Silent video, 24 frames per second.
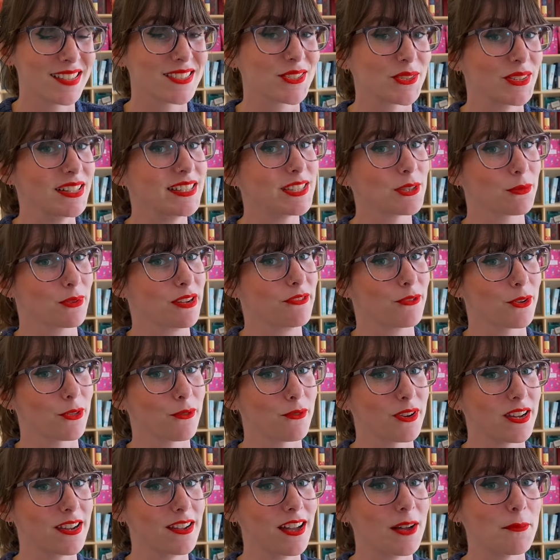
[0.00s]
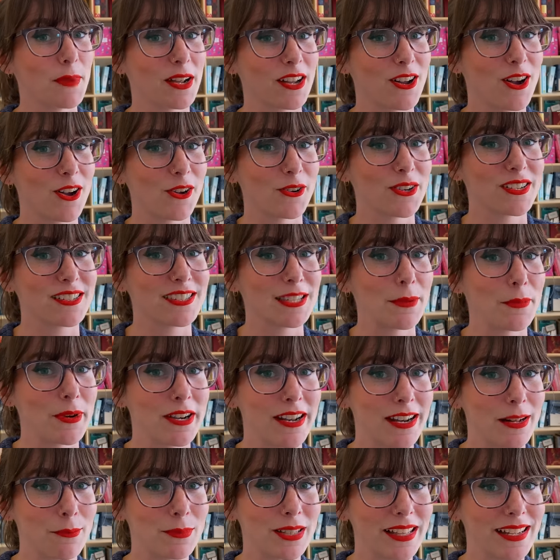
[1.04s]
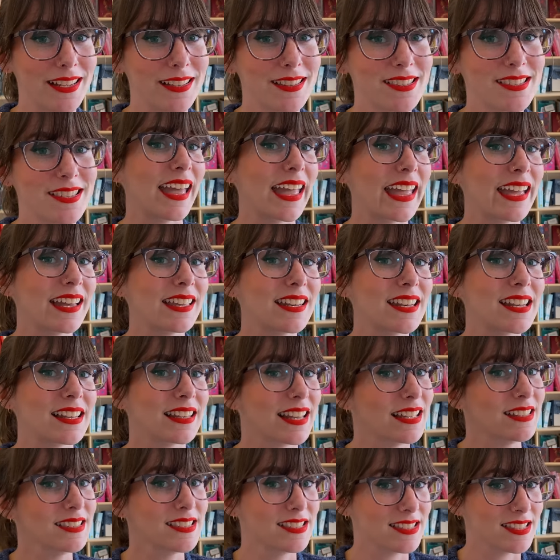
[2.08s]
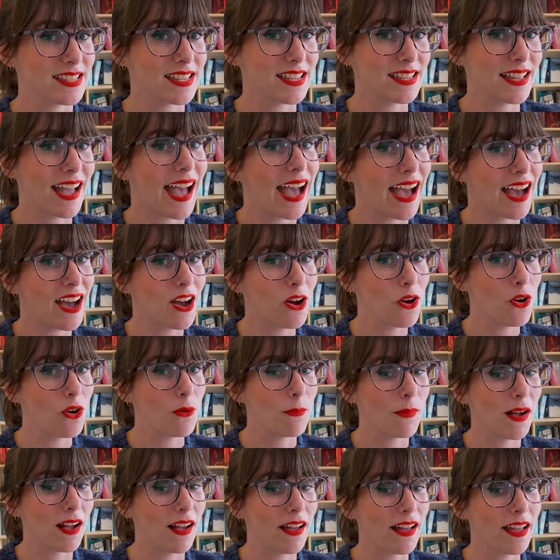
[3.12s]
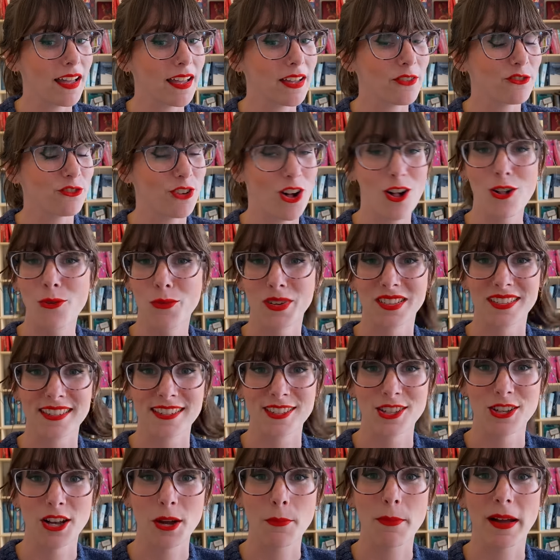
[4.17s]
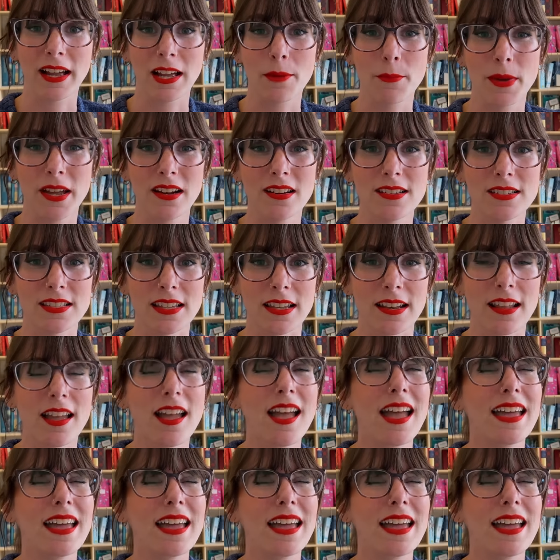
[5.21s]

So that's three for three on my concrete summer knitting plans. And let's see how my fall ones look by comparison.